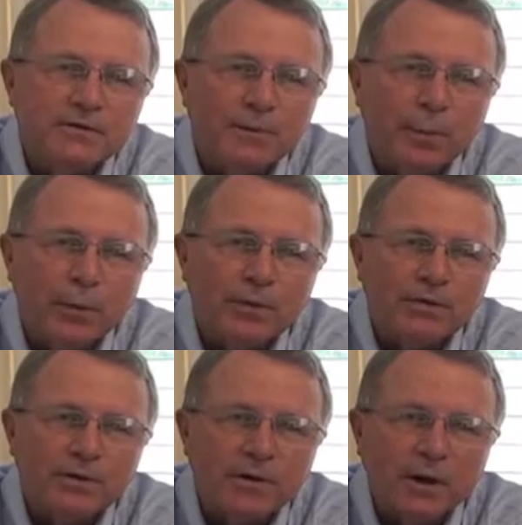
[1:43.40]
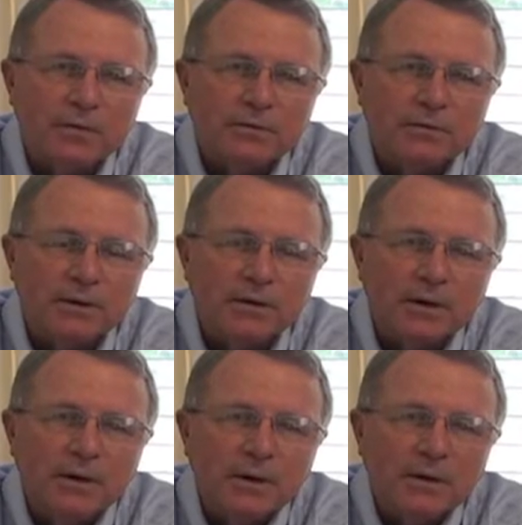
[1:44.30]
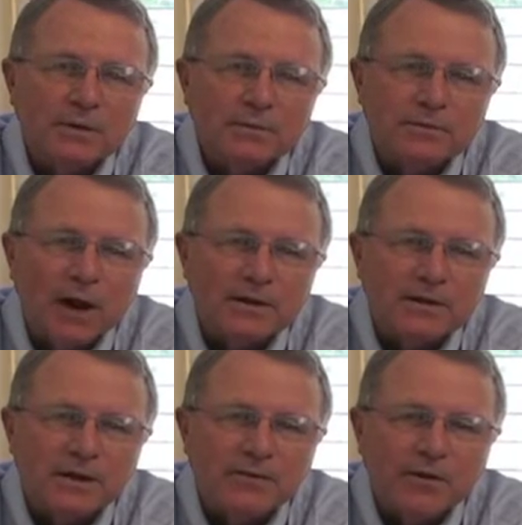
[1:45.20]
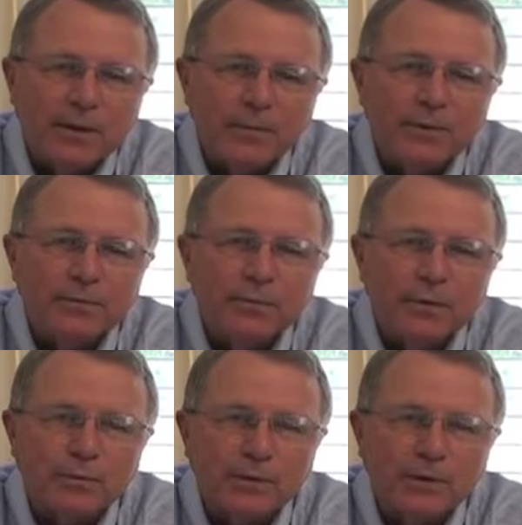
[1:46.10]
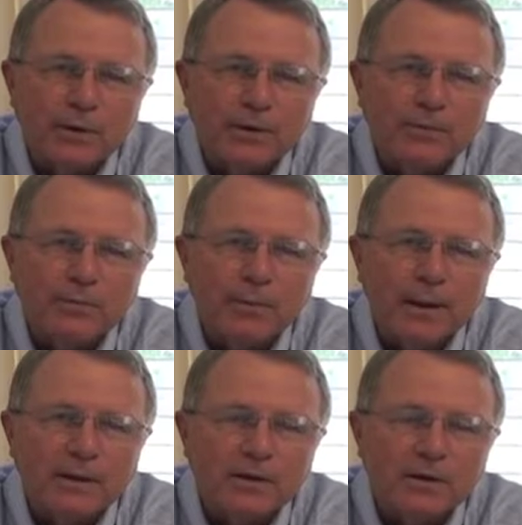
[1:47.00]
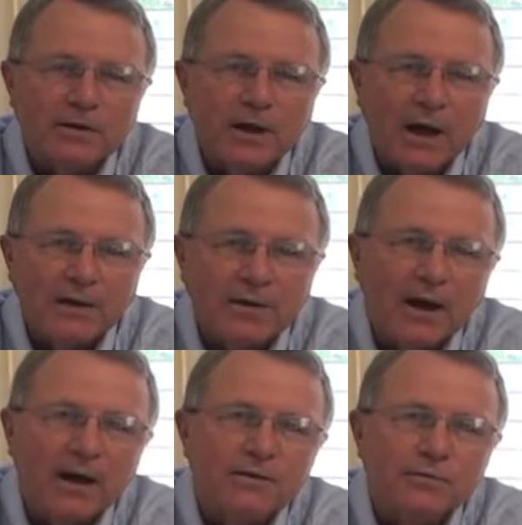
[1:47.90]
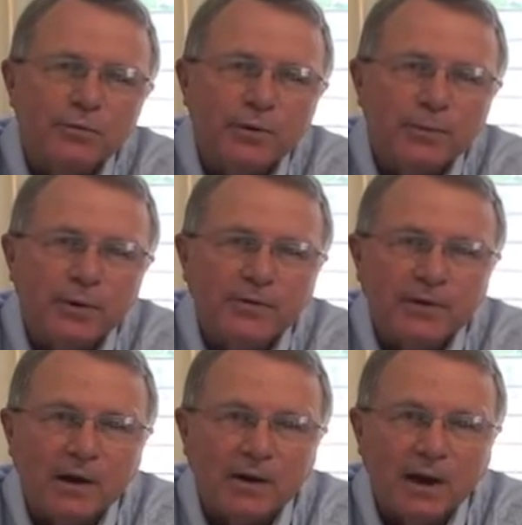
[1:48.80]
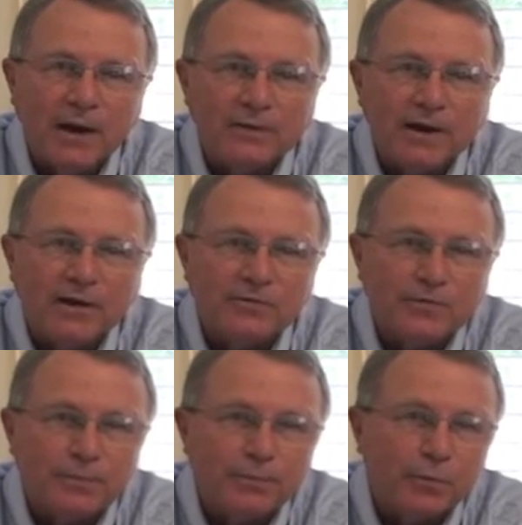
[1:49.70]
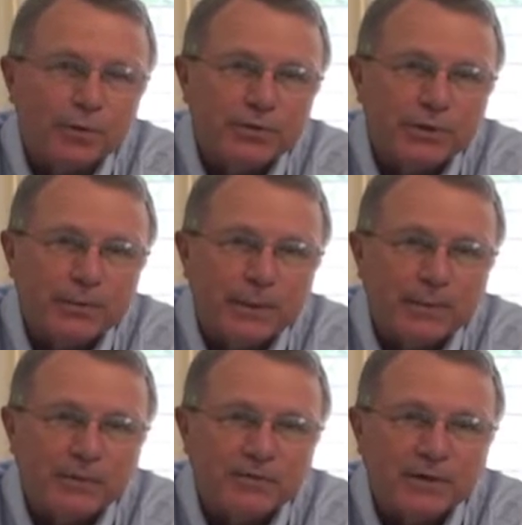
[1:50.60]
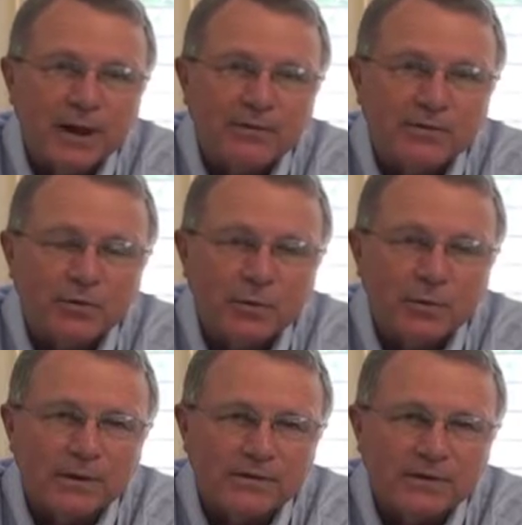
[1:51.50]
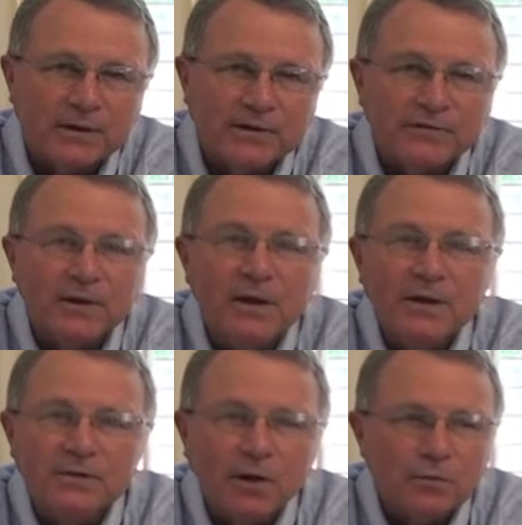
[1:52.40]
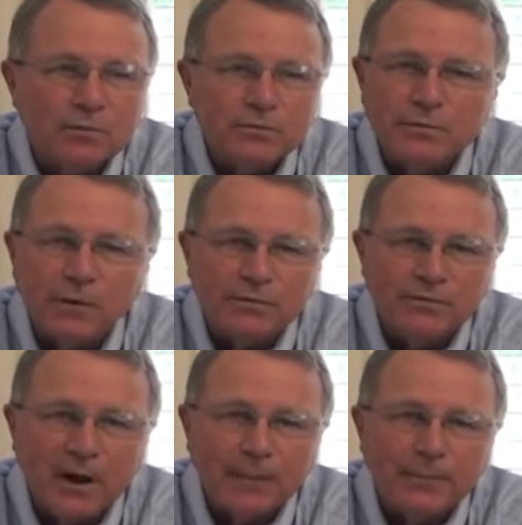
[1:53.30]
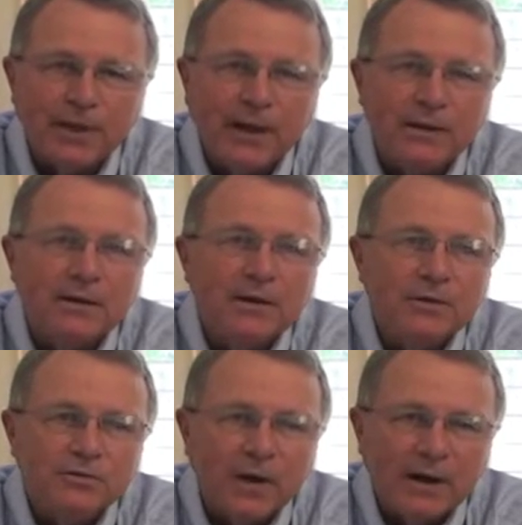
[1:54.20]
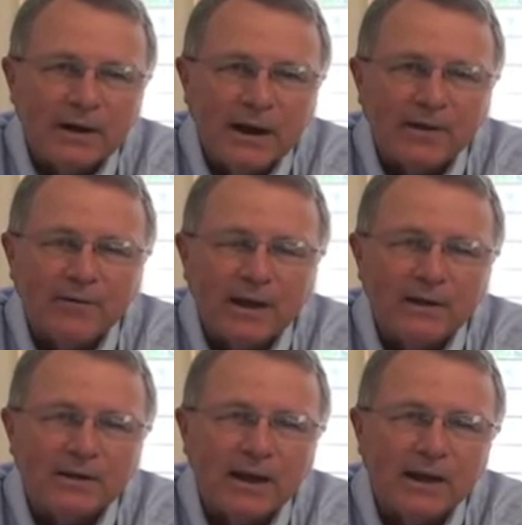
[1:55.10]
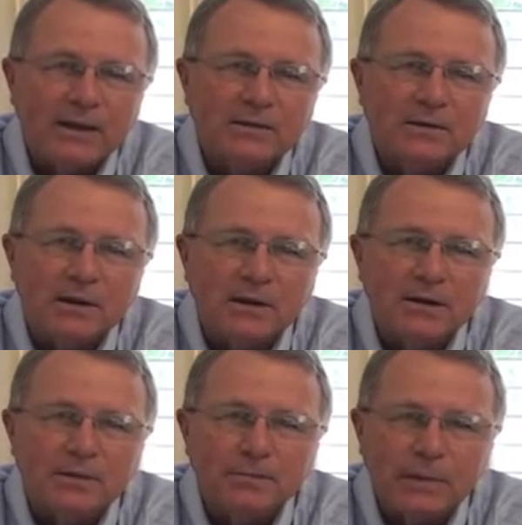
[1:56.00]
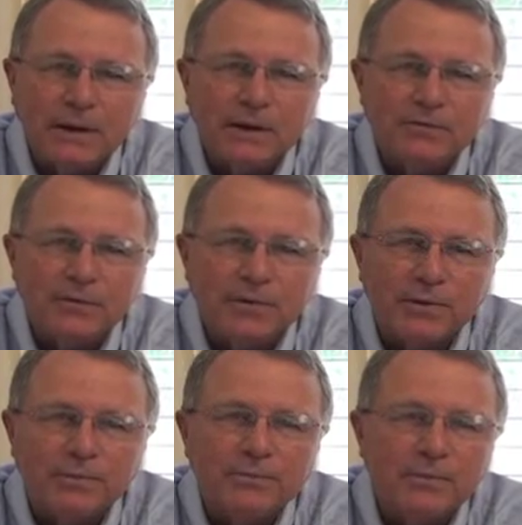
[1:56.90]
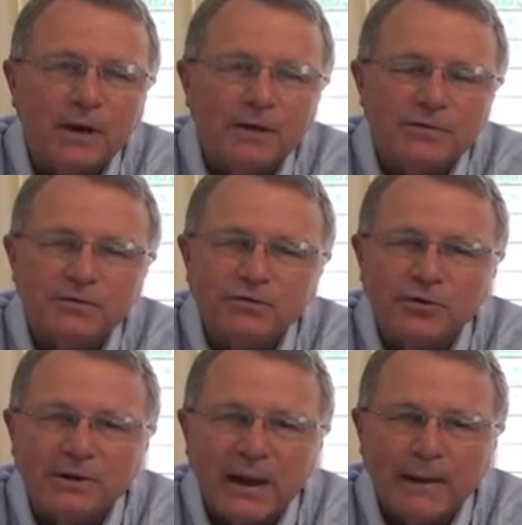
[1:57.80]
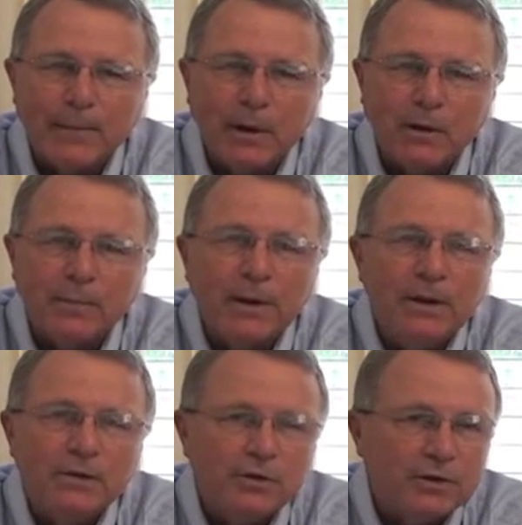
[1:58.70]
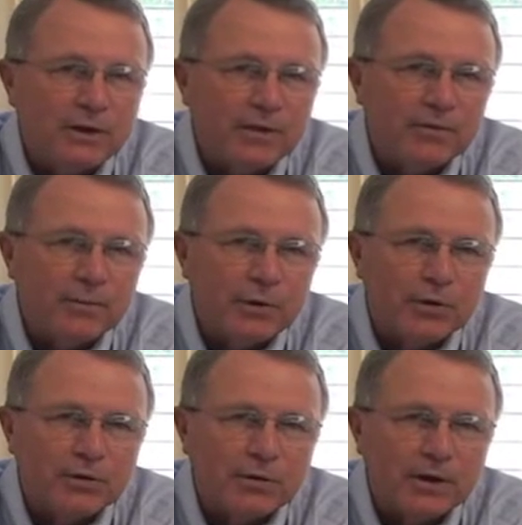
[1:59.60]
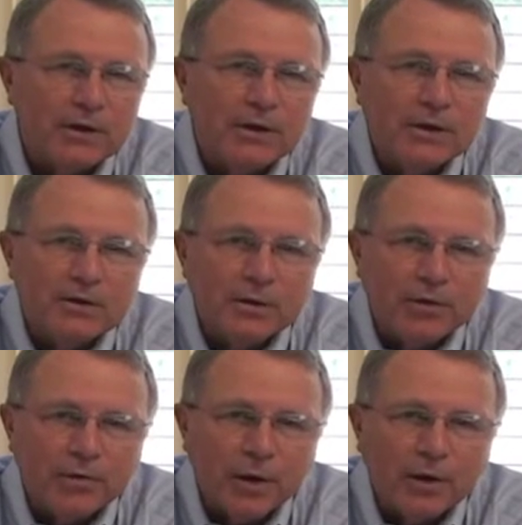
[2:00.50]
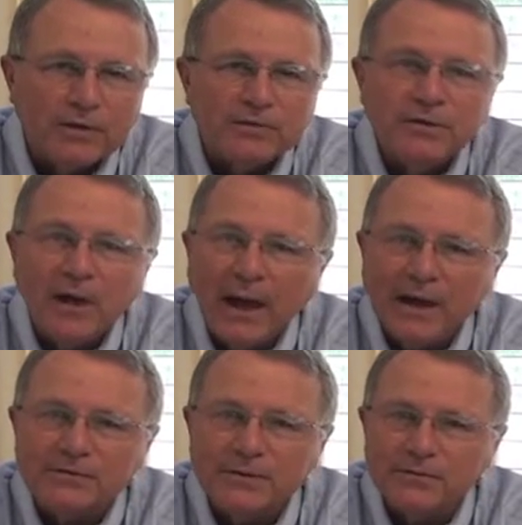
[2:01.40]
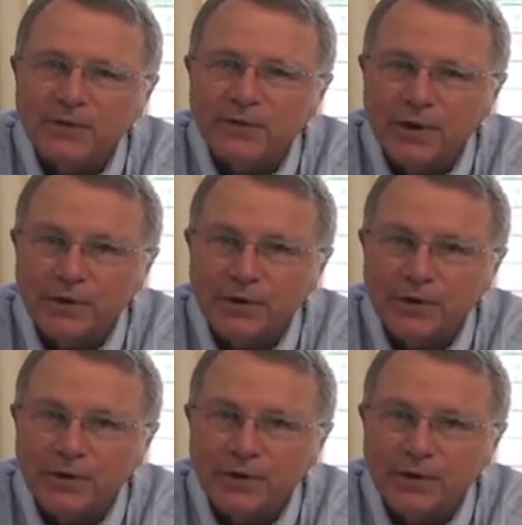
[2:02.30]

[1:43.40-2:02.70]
it's important to note that uh, not to give up what we're doing. We're making good contacts. We're improving our contacts with, with members that haven't normally seen us. Don't, don't stop that. Try and have hand-to-hand uh, meetings with them uh, so that you can eyeball them. You can give them your, uh, your thoughts, ask them for